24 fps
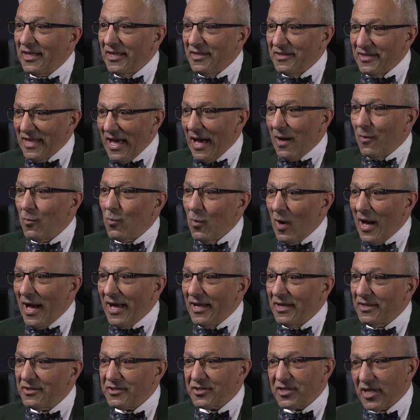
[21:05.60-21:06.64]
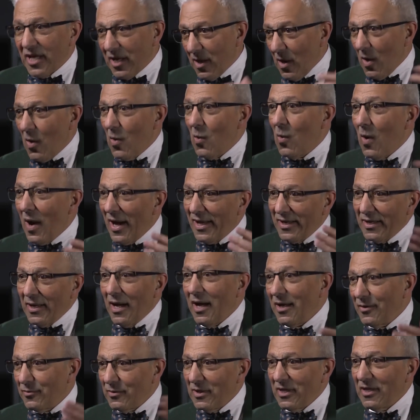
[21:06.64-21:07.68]
in that way and say, oh,
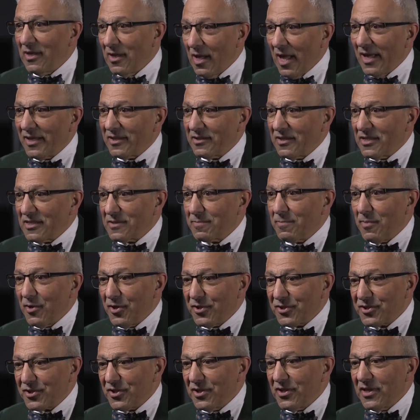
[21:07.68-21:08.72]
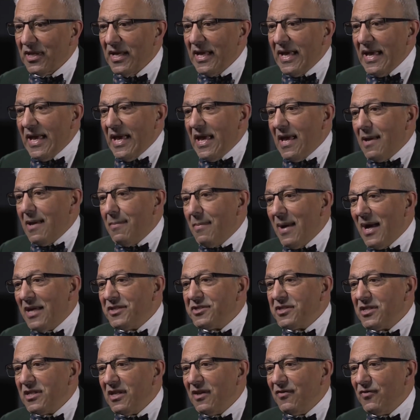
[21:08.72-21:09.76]
I really like this person.
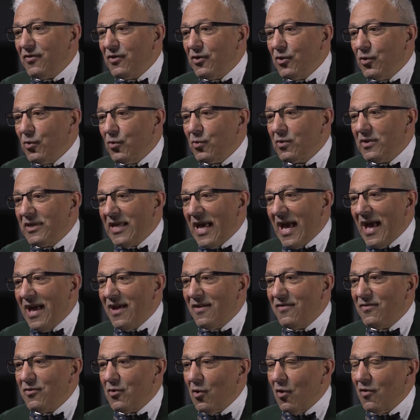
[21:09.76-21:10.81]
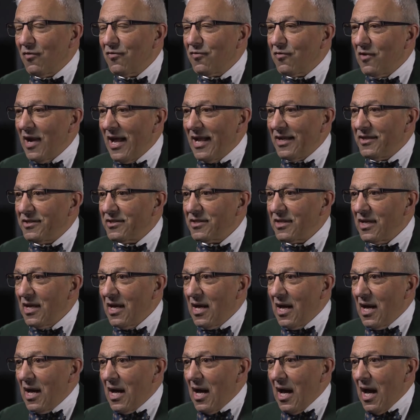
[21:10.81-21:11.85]
Imagine if you gave your friend
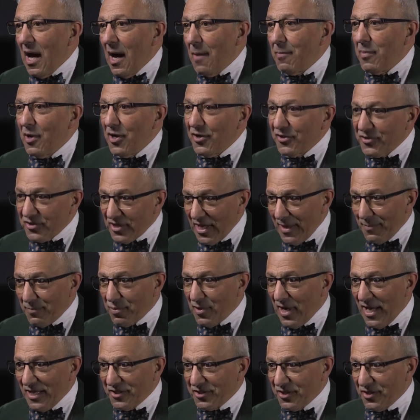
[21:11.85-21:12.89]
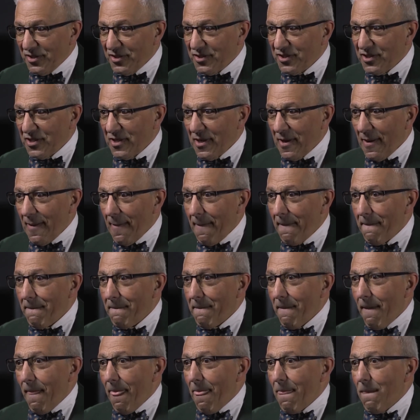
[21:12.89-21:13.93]
a birthday present
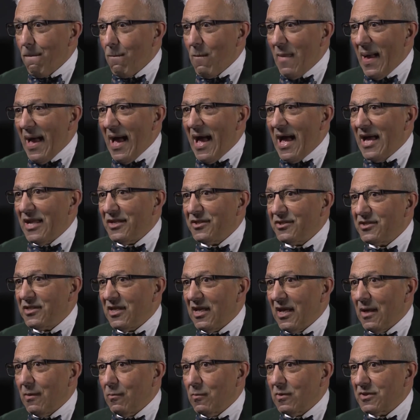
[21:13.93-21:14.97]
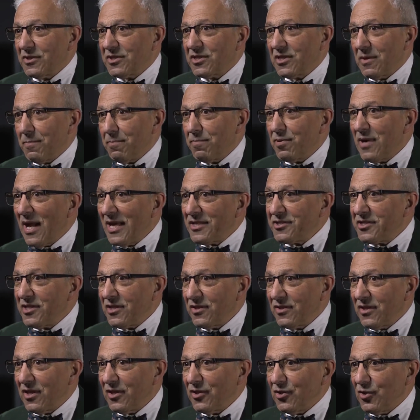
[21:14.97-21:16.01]
and it was a
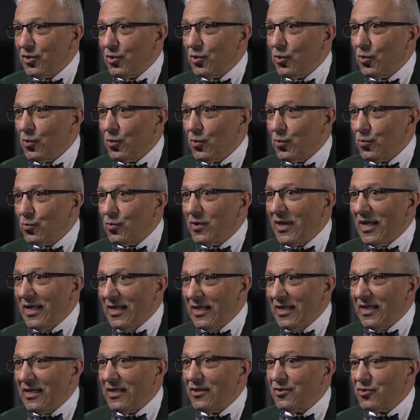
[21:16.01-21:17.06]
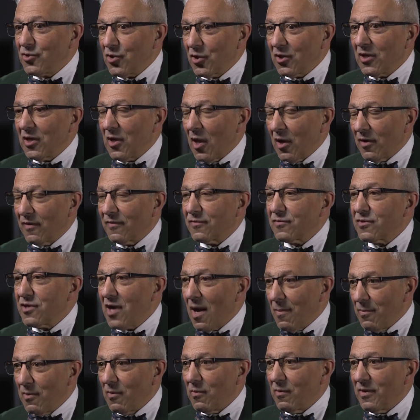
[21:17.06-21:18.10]
present that you really took a lot of
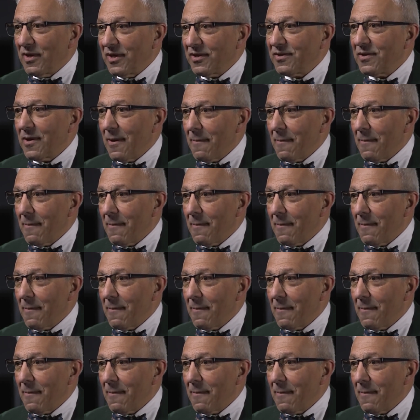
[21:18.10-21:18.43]
trouble with.